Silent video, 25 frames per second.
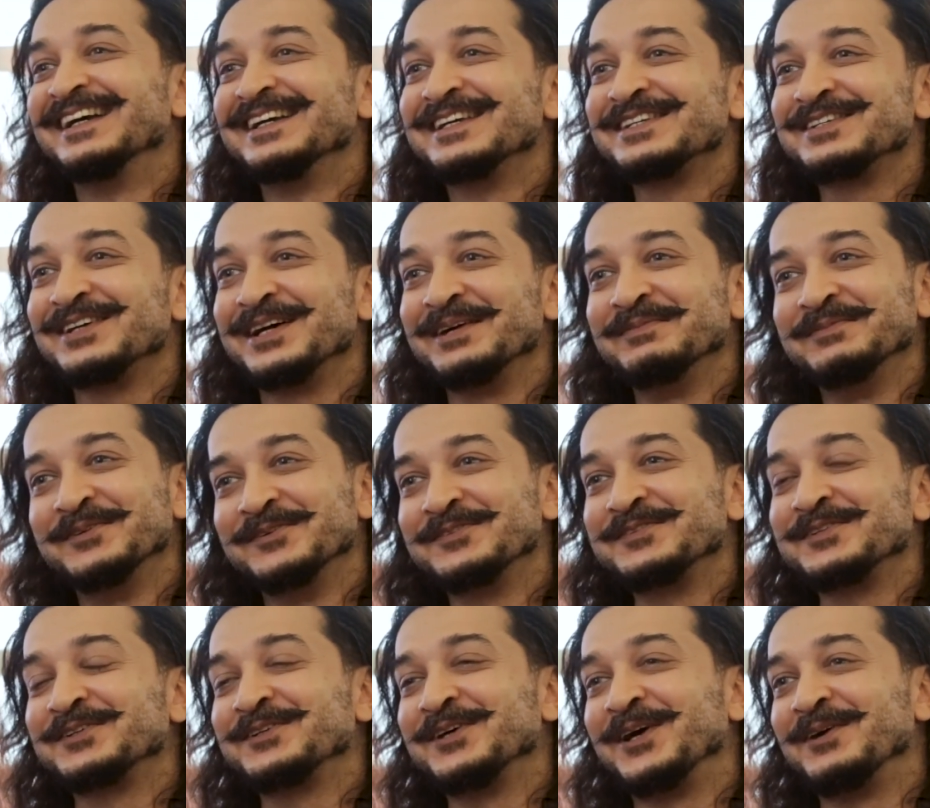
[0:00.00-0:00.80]
So I
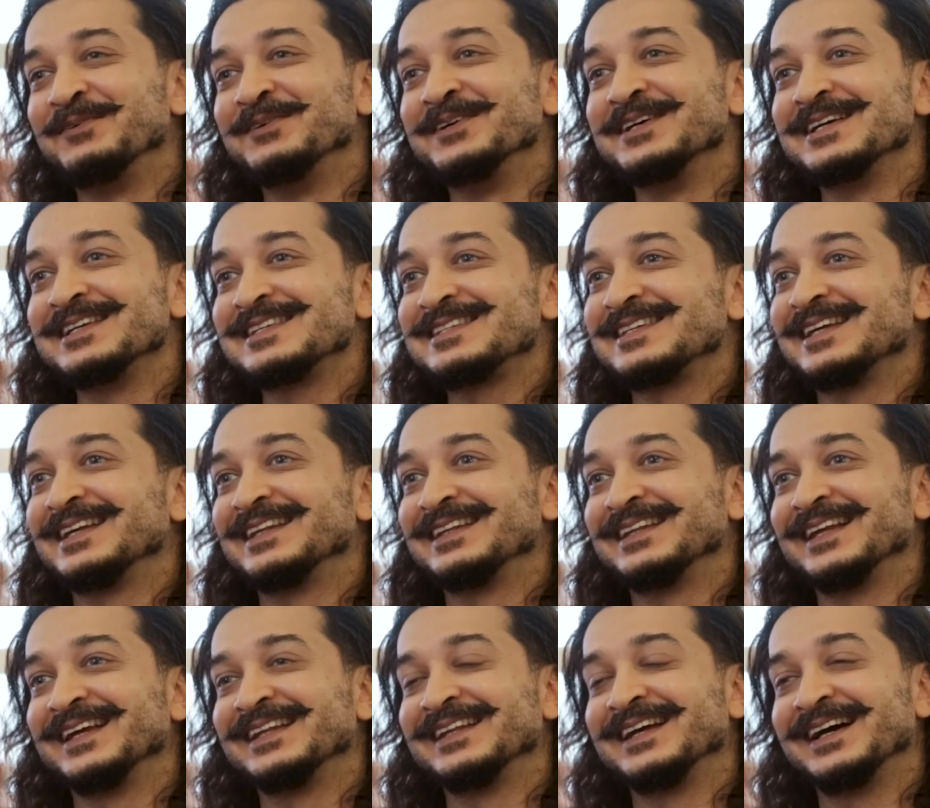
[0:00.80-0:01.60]
moved to commerce,
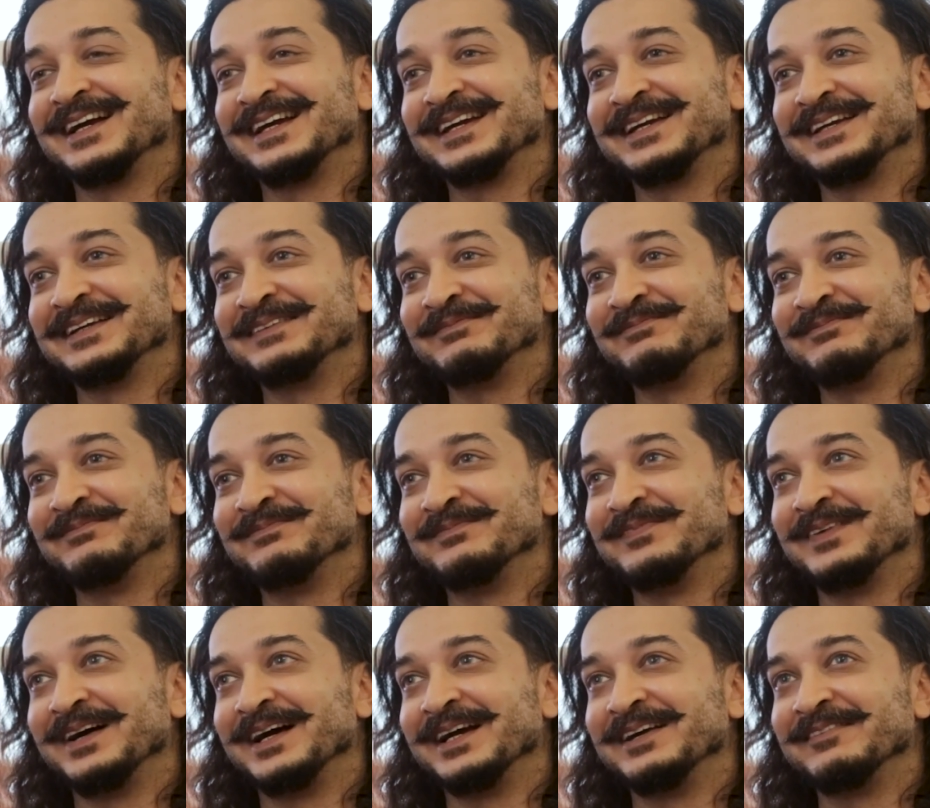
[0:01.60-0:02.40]
and then
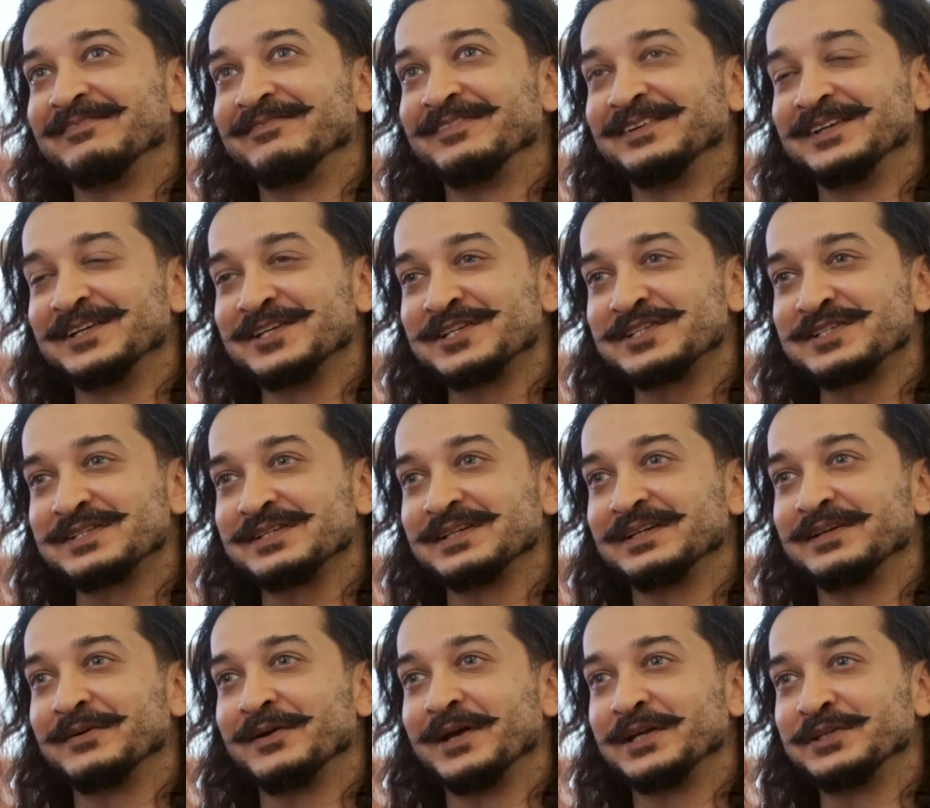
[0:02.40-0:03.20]
I finished
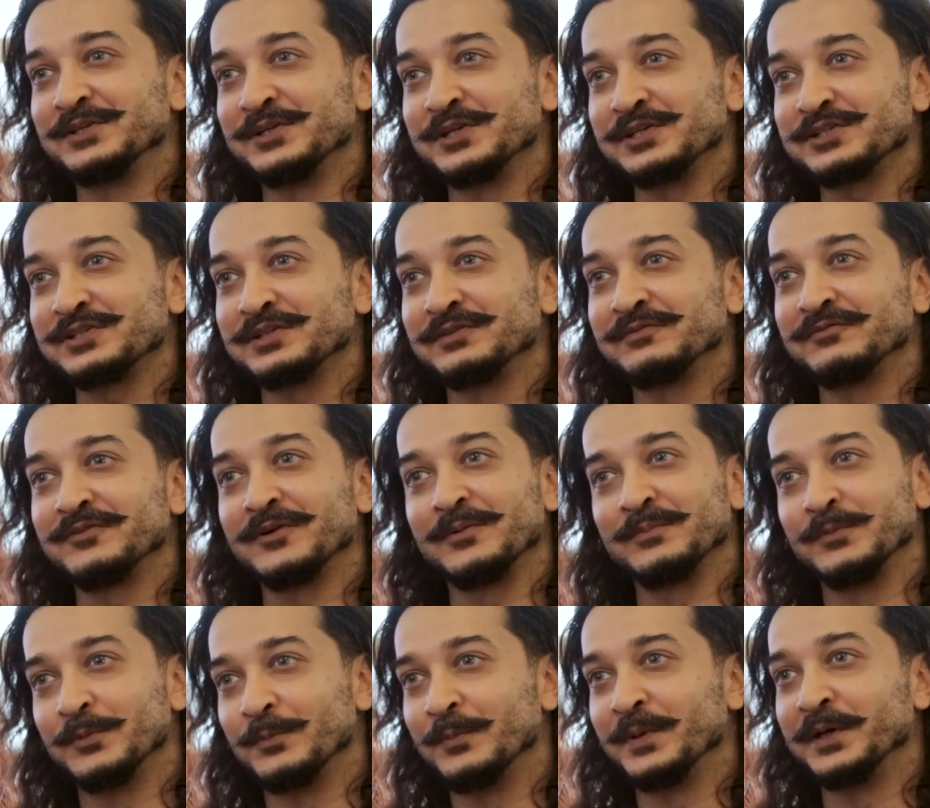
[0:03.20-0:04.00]
graduation
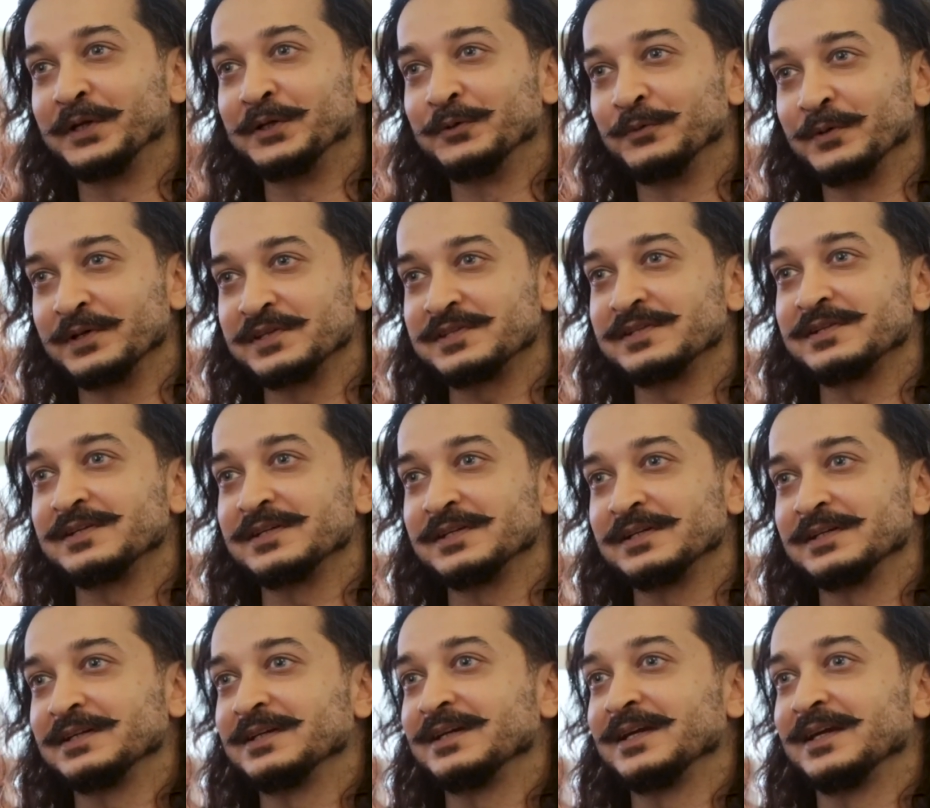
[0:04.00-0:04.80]
from Mumbai
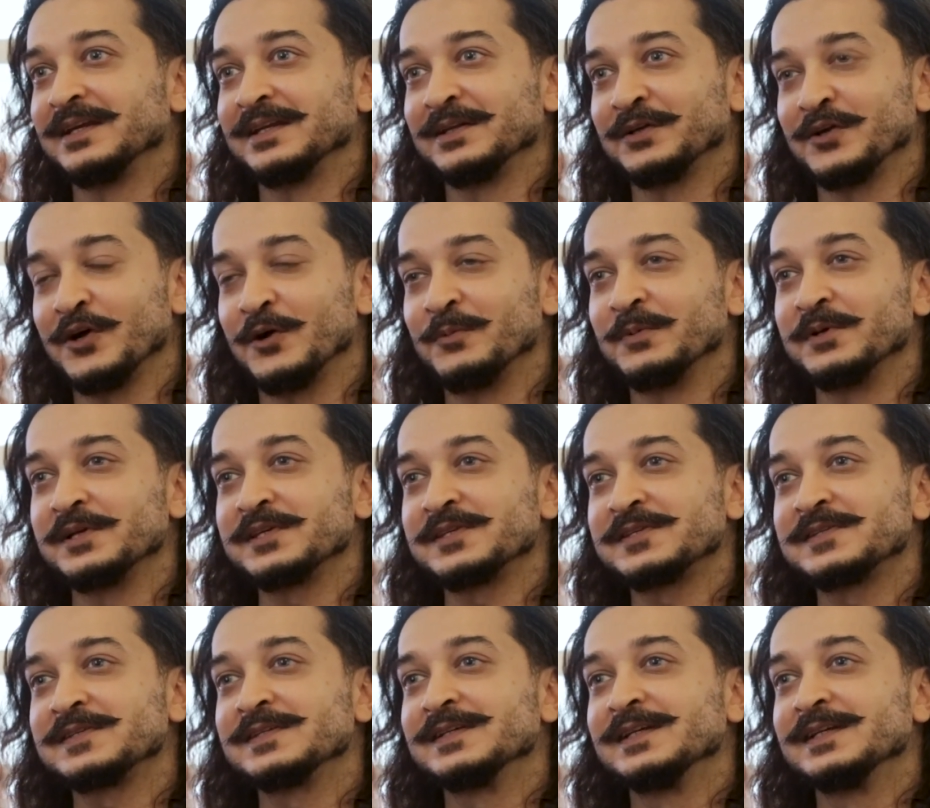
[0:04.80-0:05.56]
University in commerce.